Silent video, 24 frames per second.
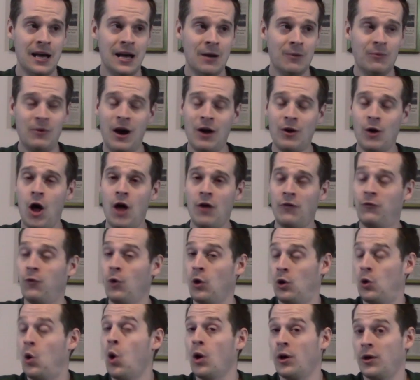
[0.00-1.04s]
throughout all
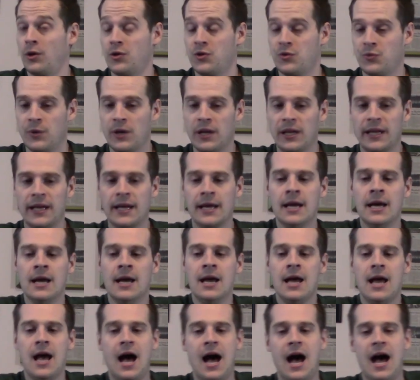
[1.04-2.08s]
four quarters, really,
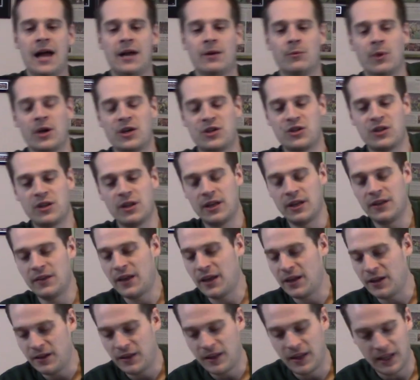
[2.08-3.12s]
in which
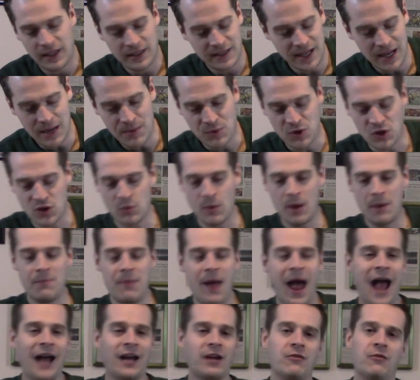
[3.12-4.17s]
the teams just went
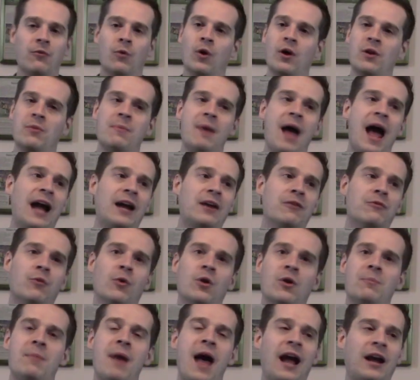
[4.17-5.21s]
back and forth, back and
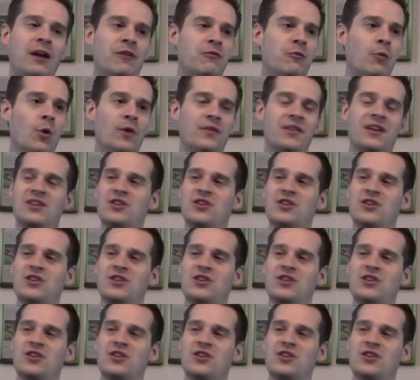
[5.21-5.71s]
forth, back and forth.